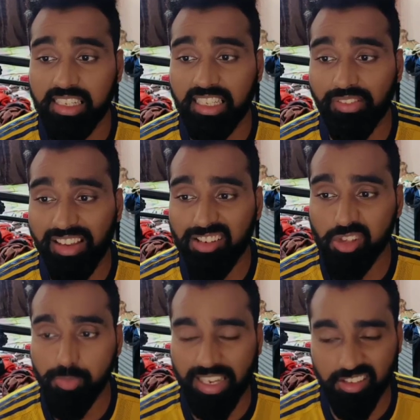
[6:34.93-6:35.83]
the way he
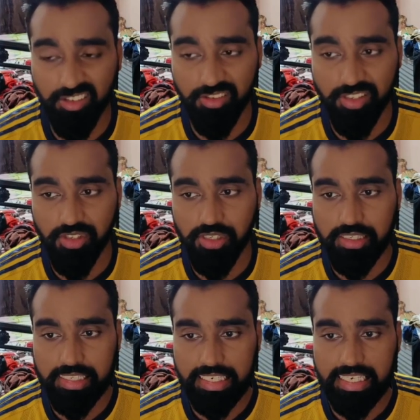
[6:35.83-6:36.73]
respects
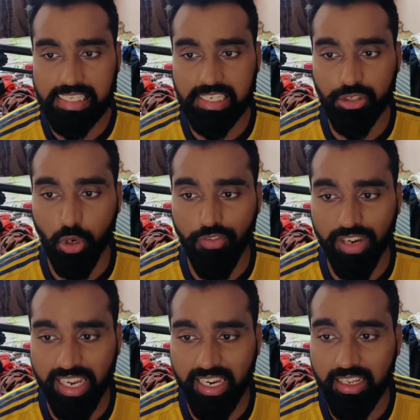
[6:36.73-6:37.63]
decisions, he is a joy of a
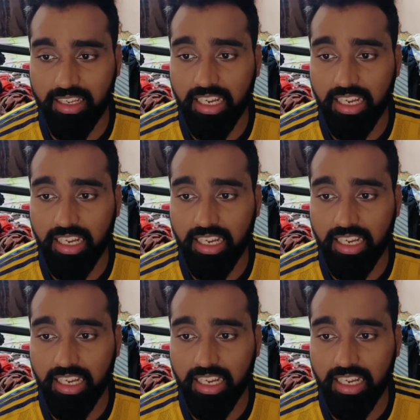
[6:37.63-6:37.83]
kid.